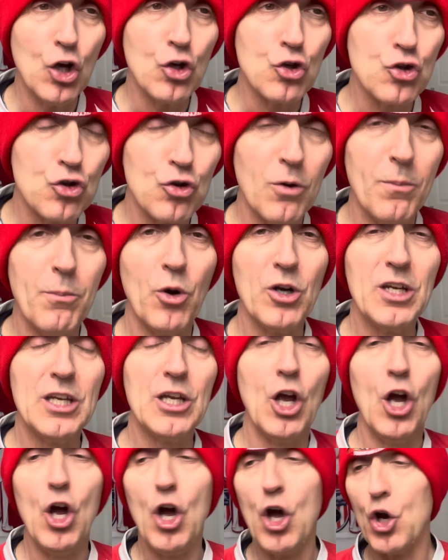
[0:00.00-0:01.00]

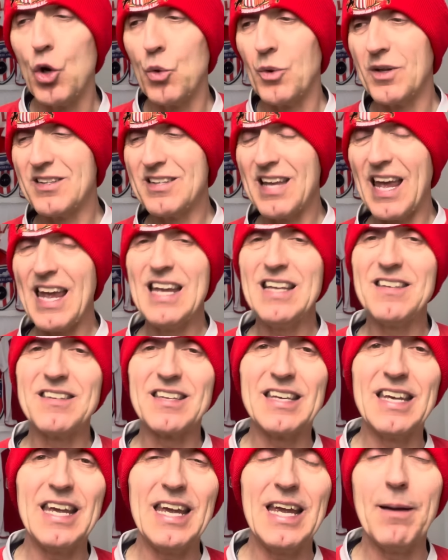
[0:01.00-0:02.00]
Somebody who it's his
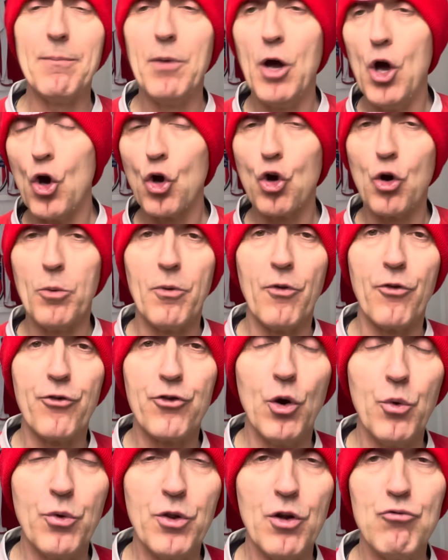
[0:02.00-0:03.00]
game, coming
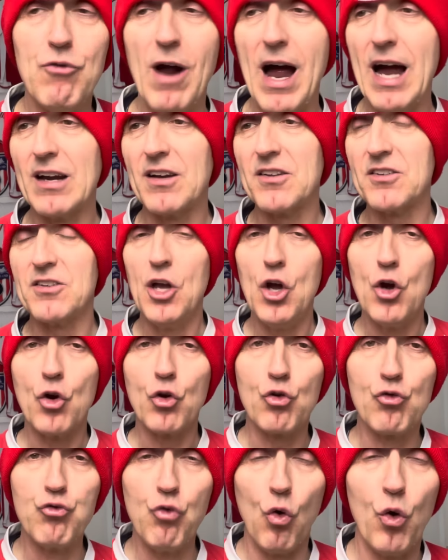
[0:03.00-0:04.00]
through the ranks,
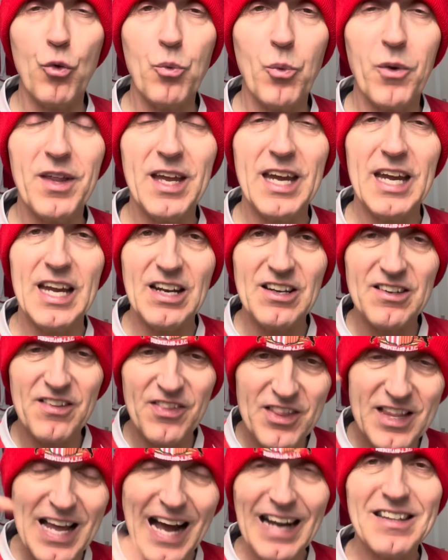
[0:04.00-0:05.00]
growing with age.
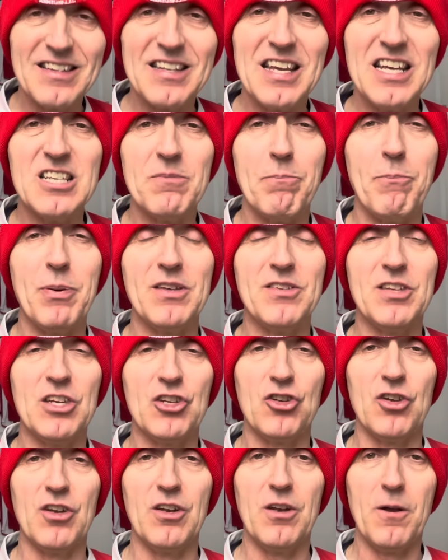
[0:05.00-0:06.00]
That's his
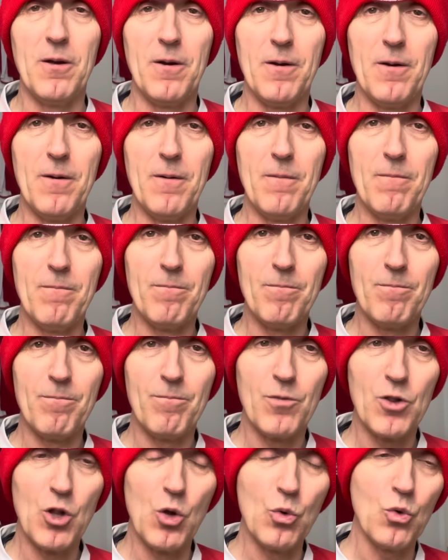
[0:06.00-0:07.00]
position.
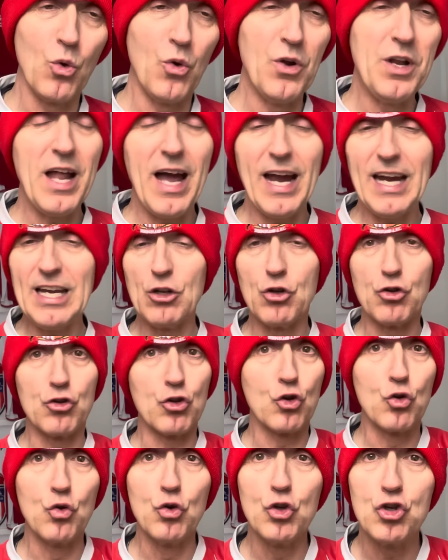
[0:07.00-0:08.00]
Lugo 9 does a
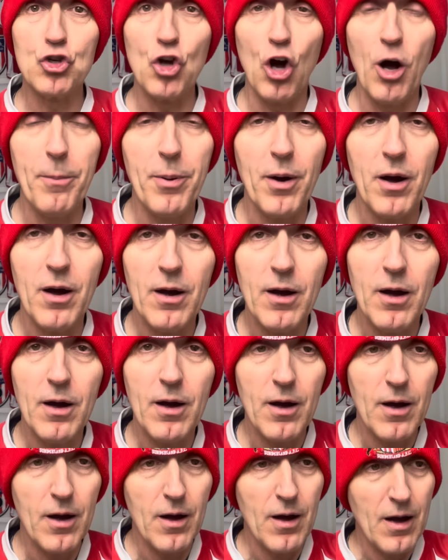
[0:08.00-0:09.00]
good job,
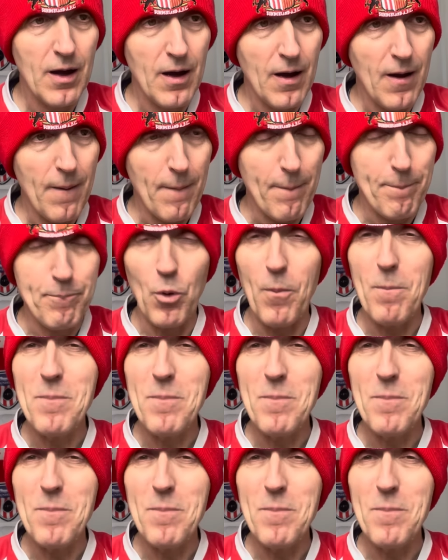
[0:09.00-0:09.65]
but